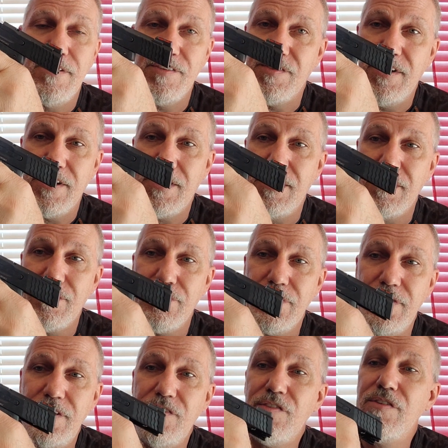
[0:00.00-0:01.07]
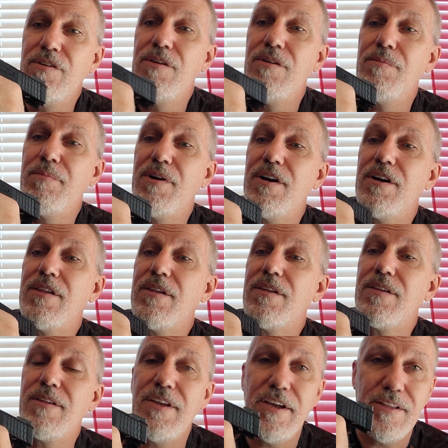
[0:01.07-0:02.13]
does not get it to release. But
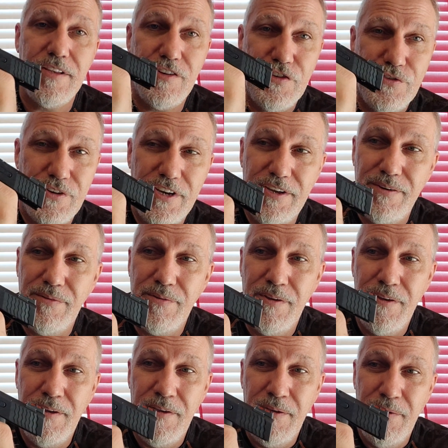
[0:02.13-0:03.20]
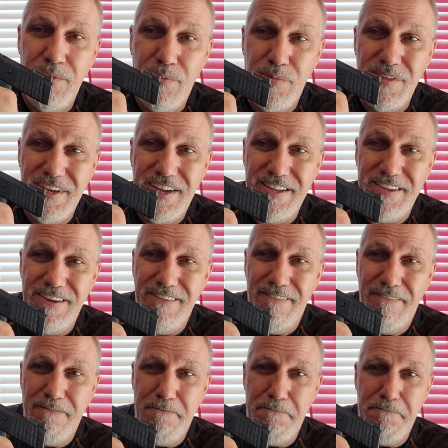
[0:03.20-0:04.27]
now let's try it with that in there.
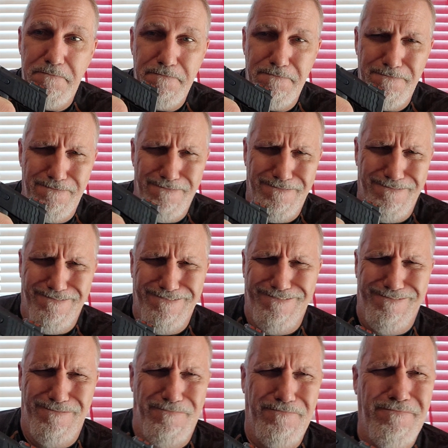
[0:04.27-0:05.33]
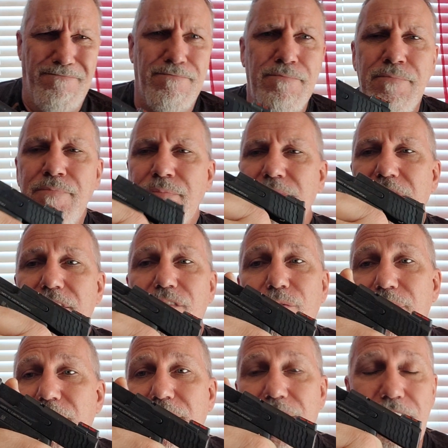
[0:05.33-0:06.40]
I still
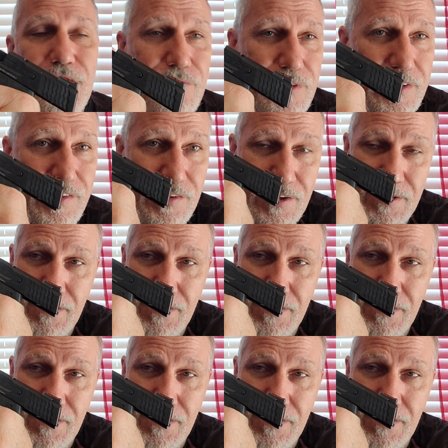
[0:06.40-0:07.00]
can't get it to release.